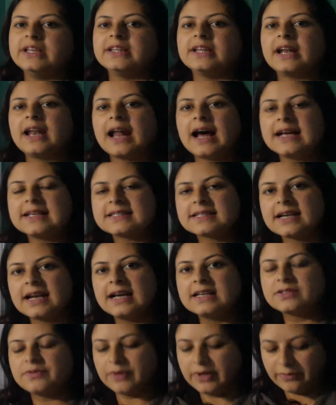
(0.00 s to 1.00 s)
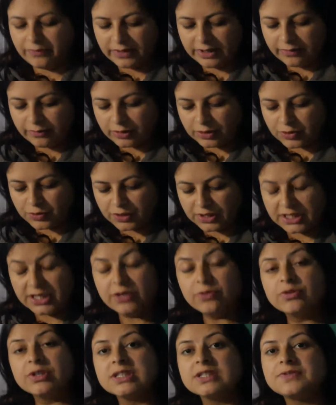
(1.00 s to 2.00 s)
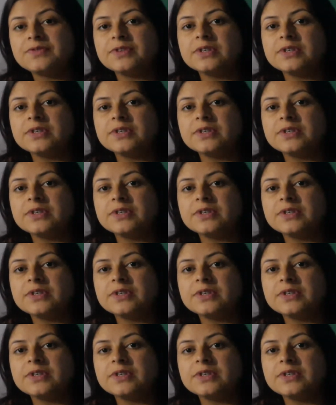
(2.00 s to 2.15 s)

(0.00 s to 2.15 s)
In the last class, when we were doing Newton's